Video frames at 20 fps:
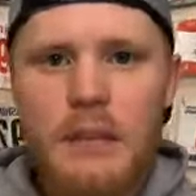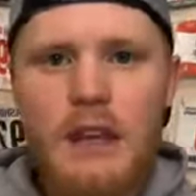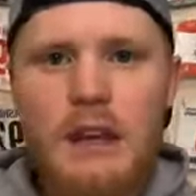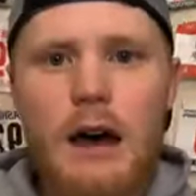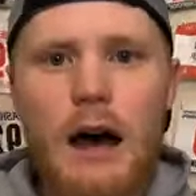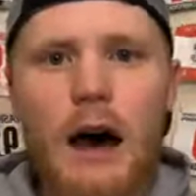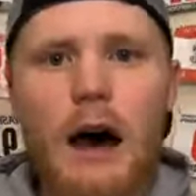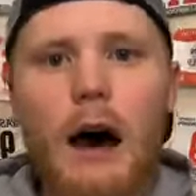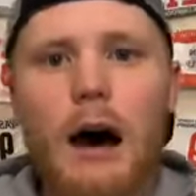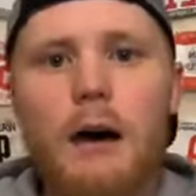
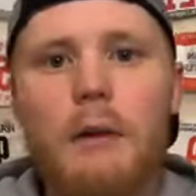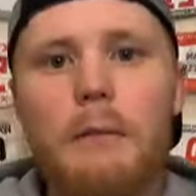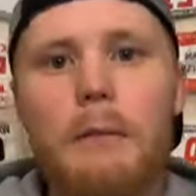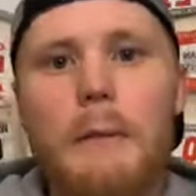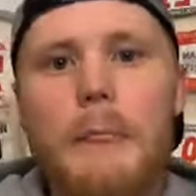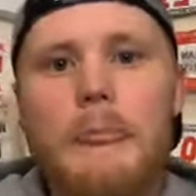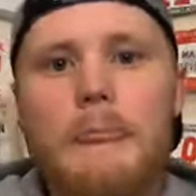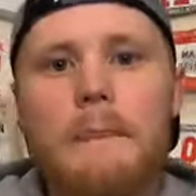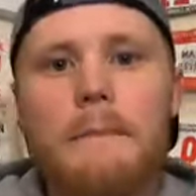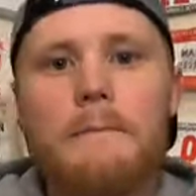um,
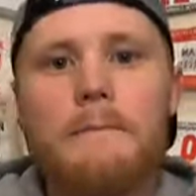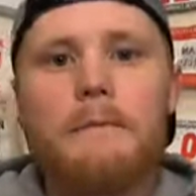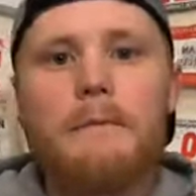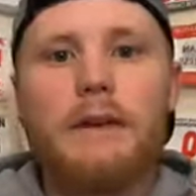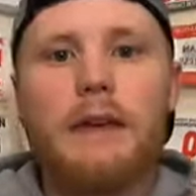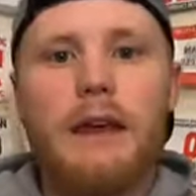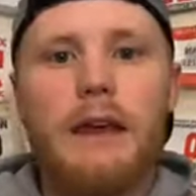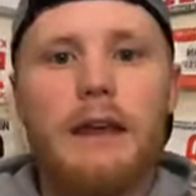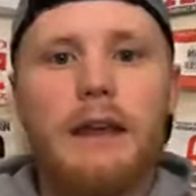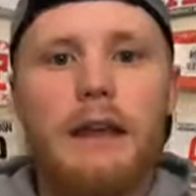
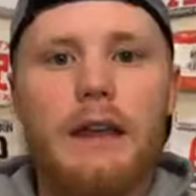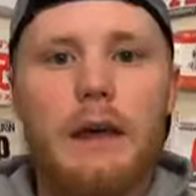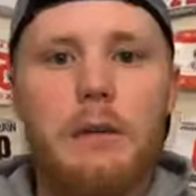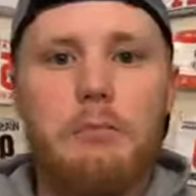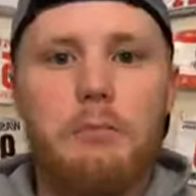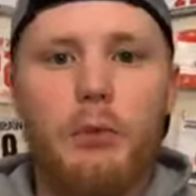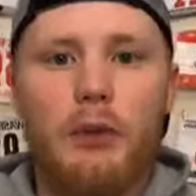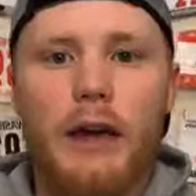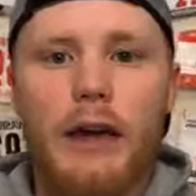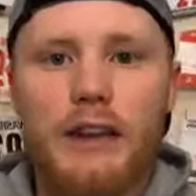it,
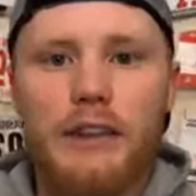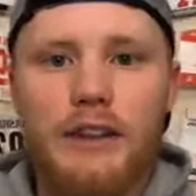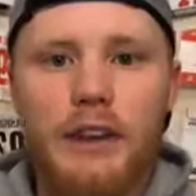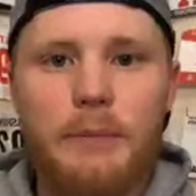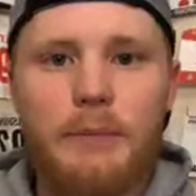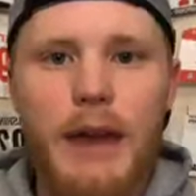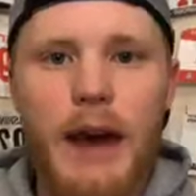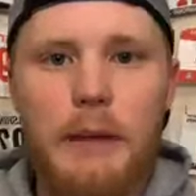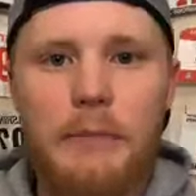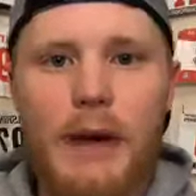it breaks
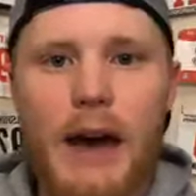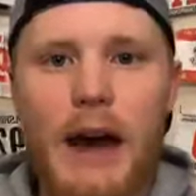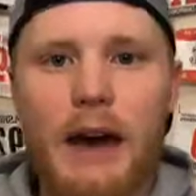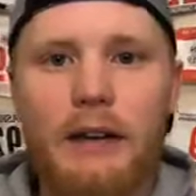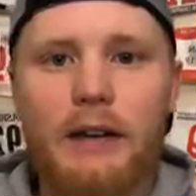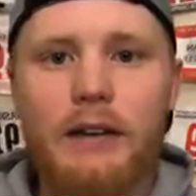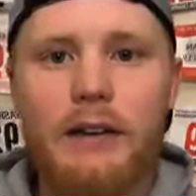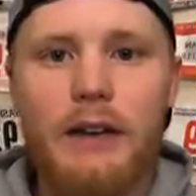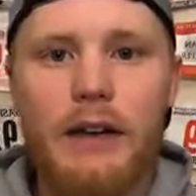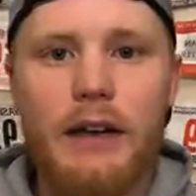up that
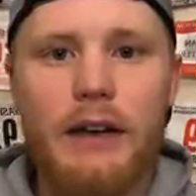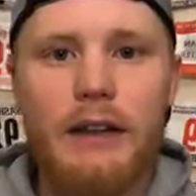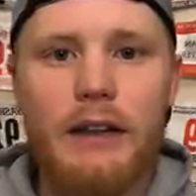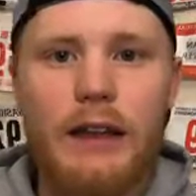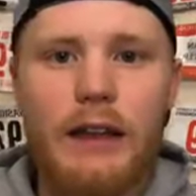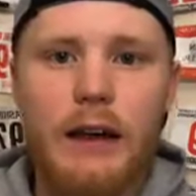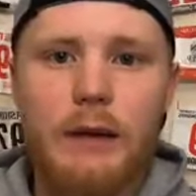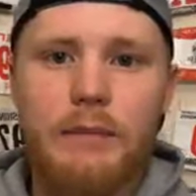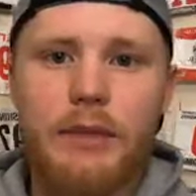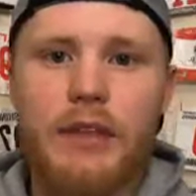pattern and
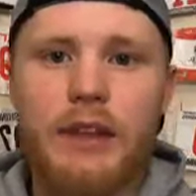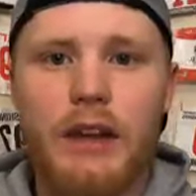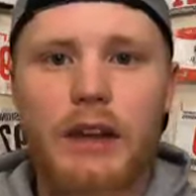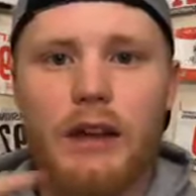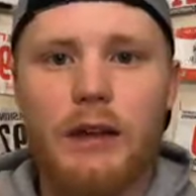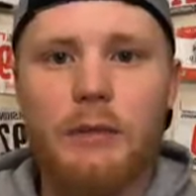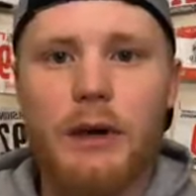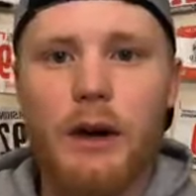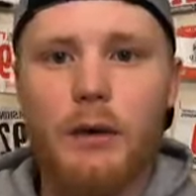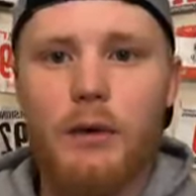then I'm
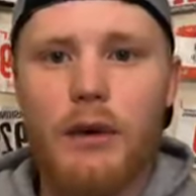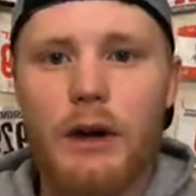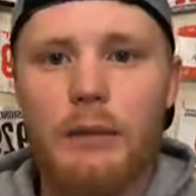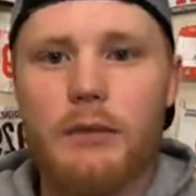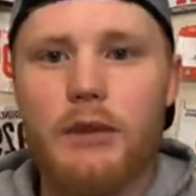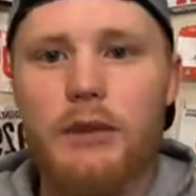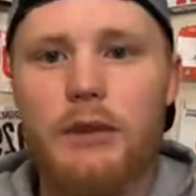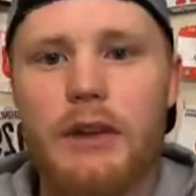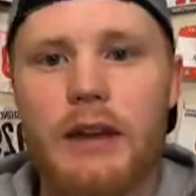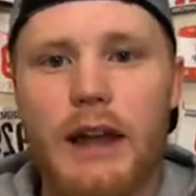thinking about what I'm
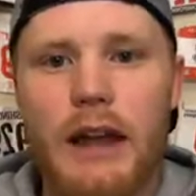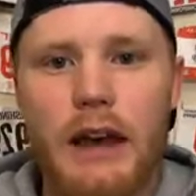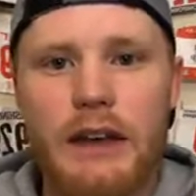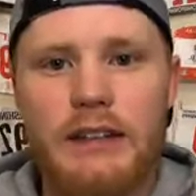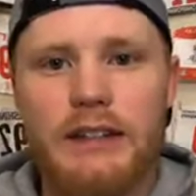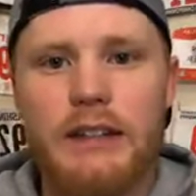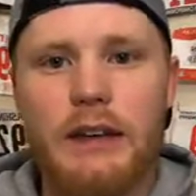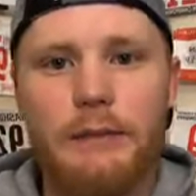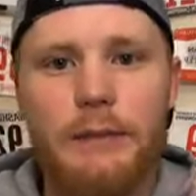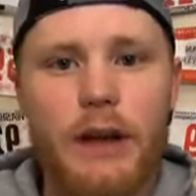doing
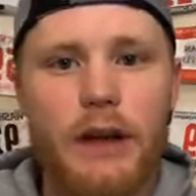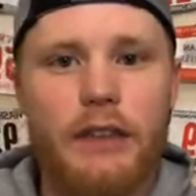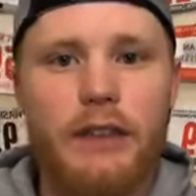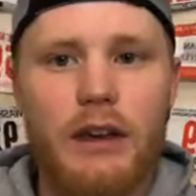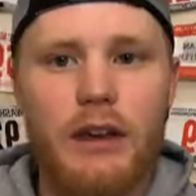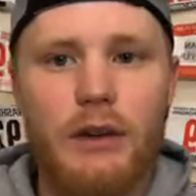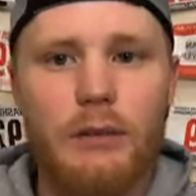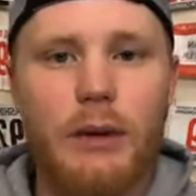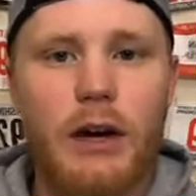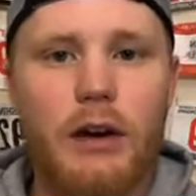next and I'm not
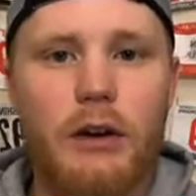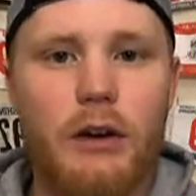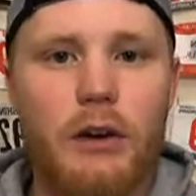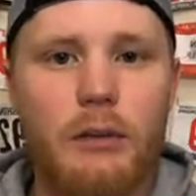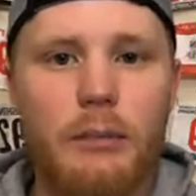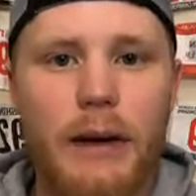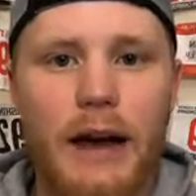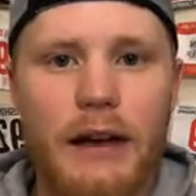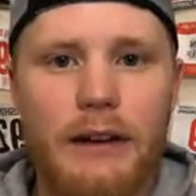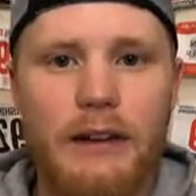thinking about
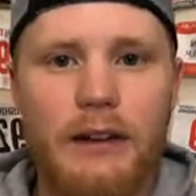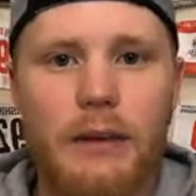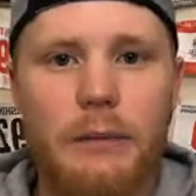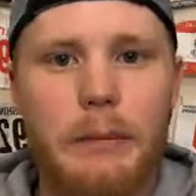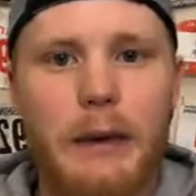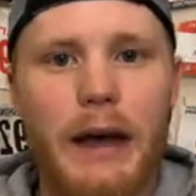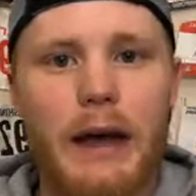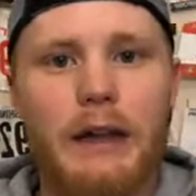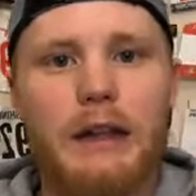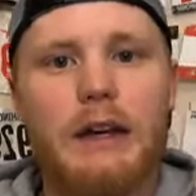going back to the
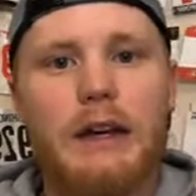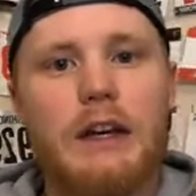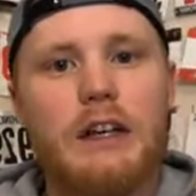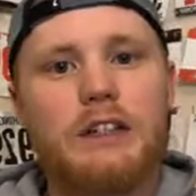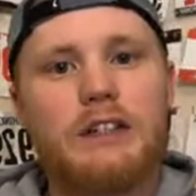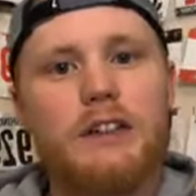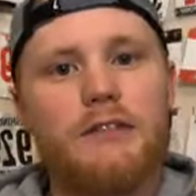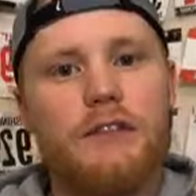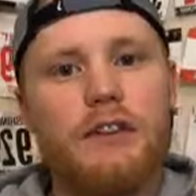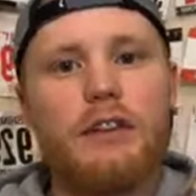bed.
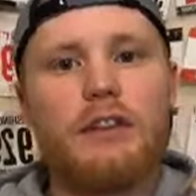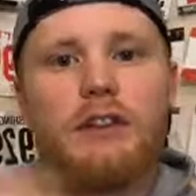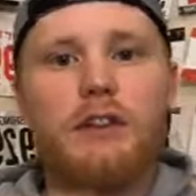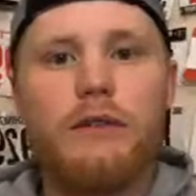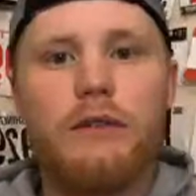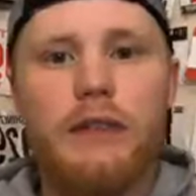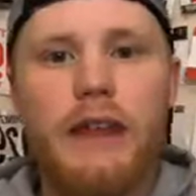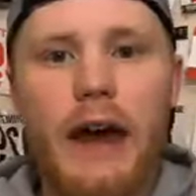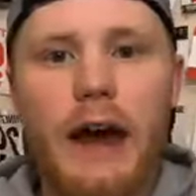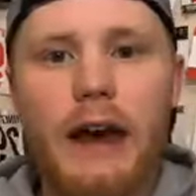So if you could
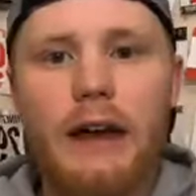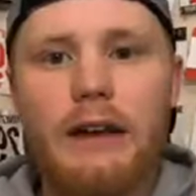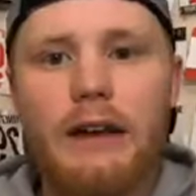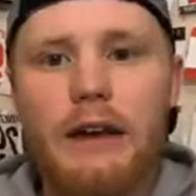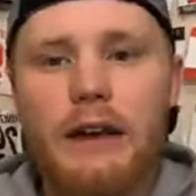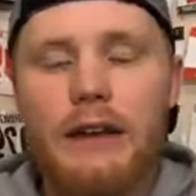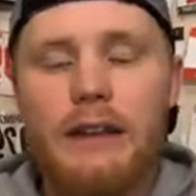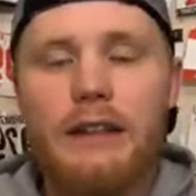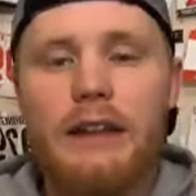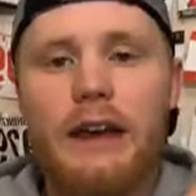do that,
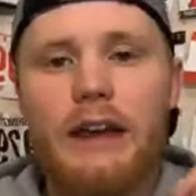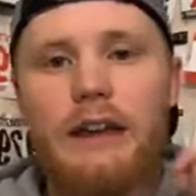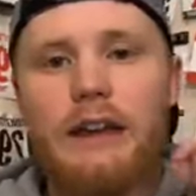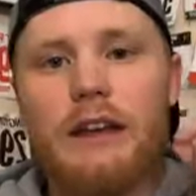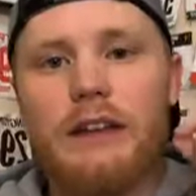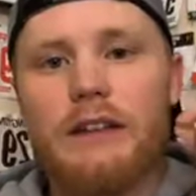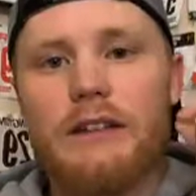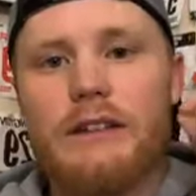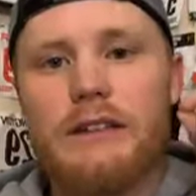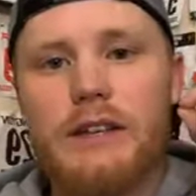then
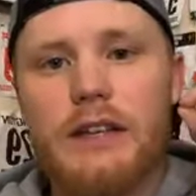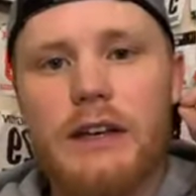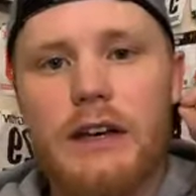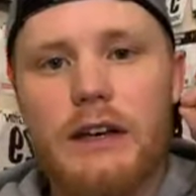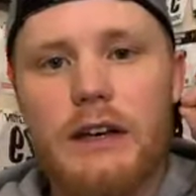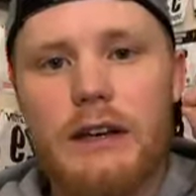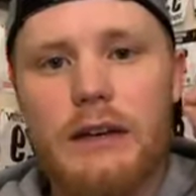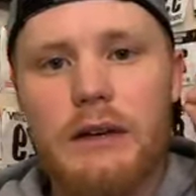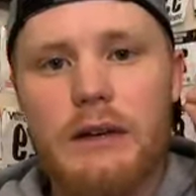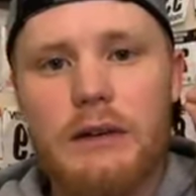
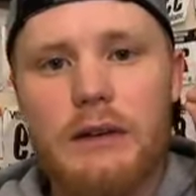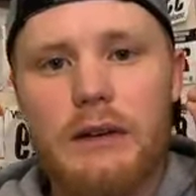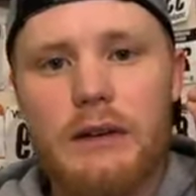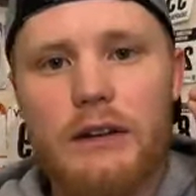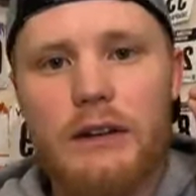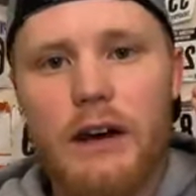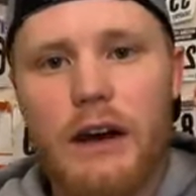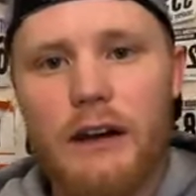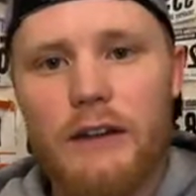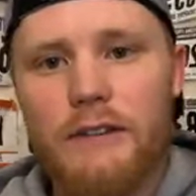to
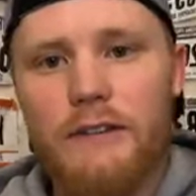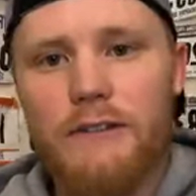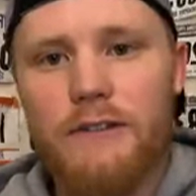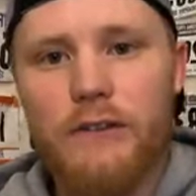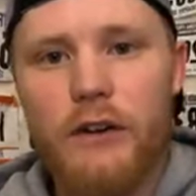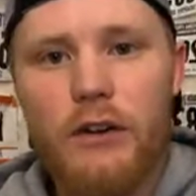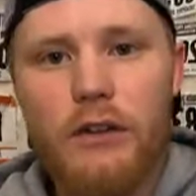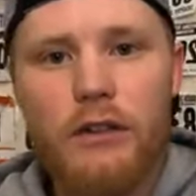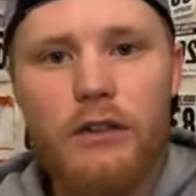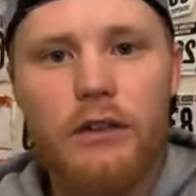kind of
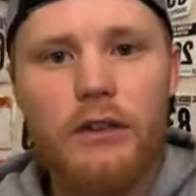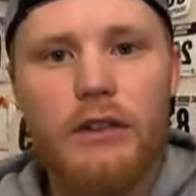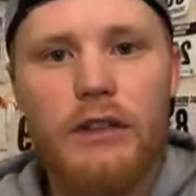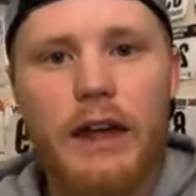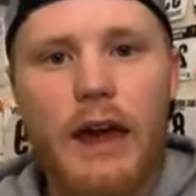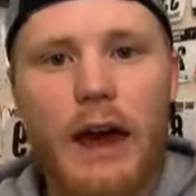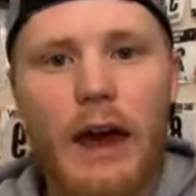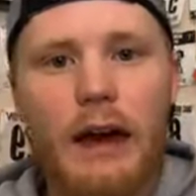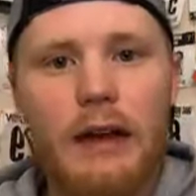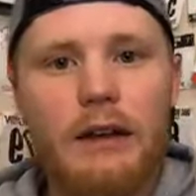further
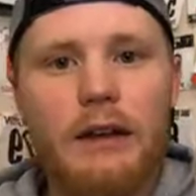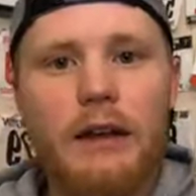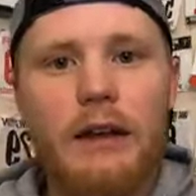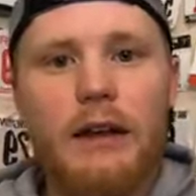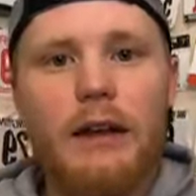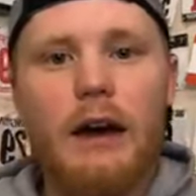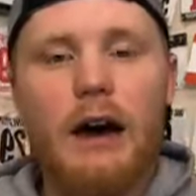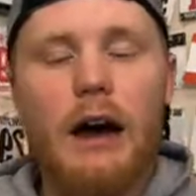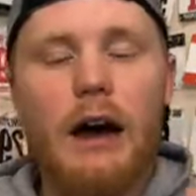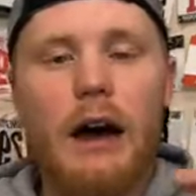that,
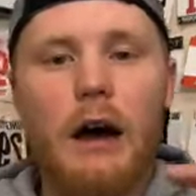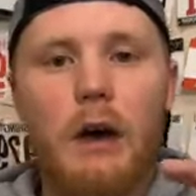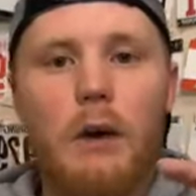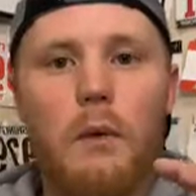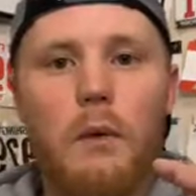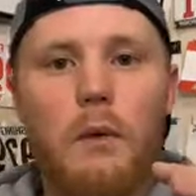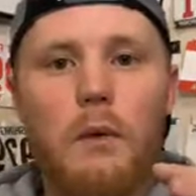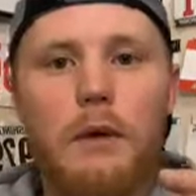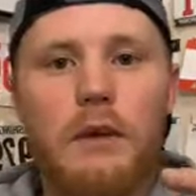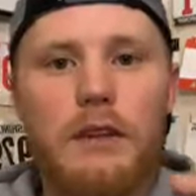
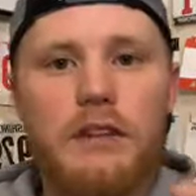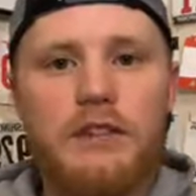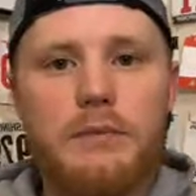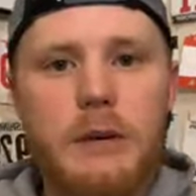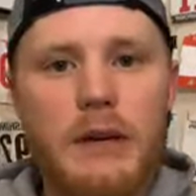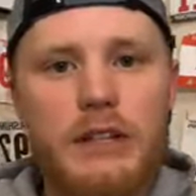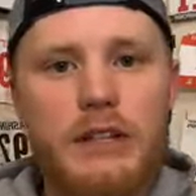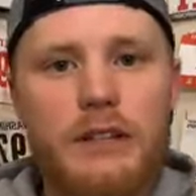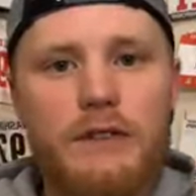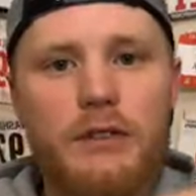uh,
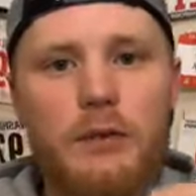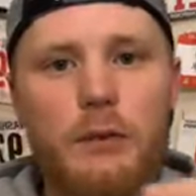especially if you